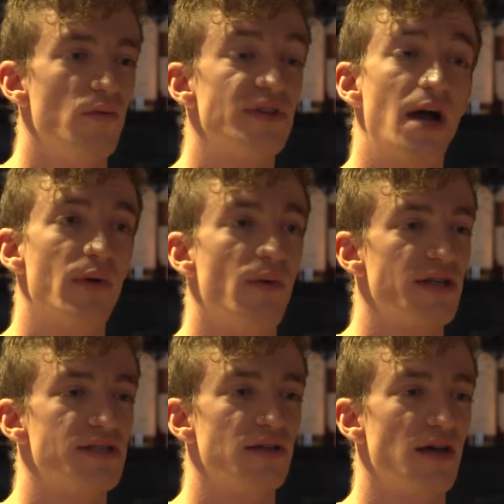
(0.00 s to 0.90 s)
With that, we
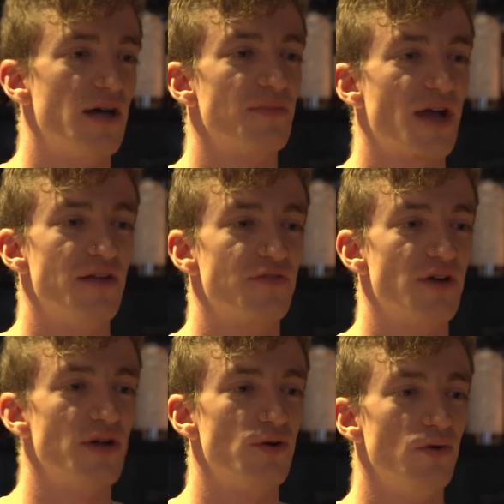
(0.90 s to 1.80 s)
wanted to kind of
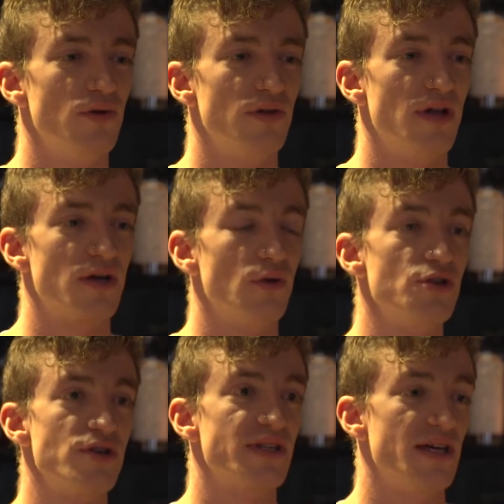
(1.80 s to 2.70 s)
create a cool
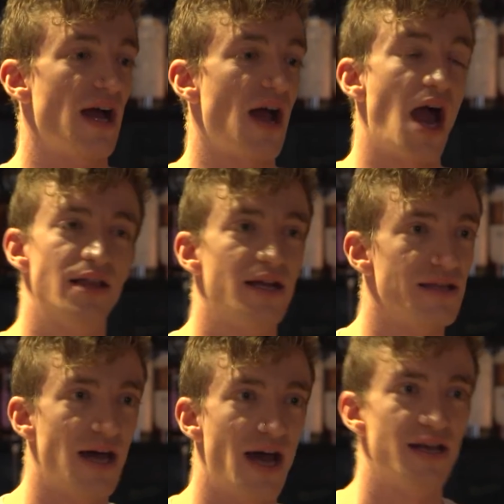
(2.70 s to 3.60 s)
drink that
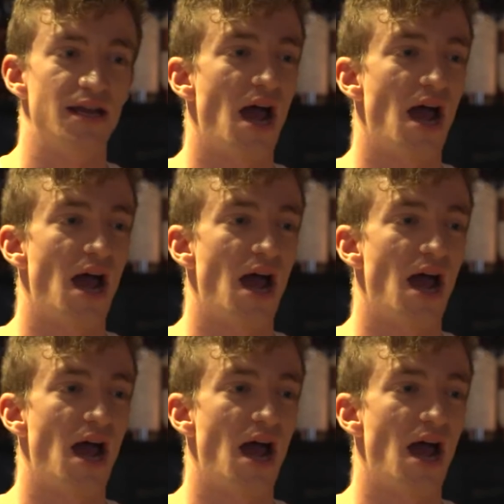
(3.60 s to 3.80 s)
highlighted that and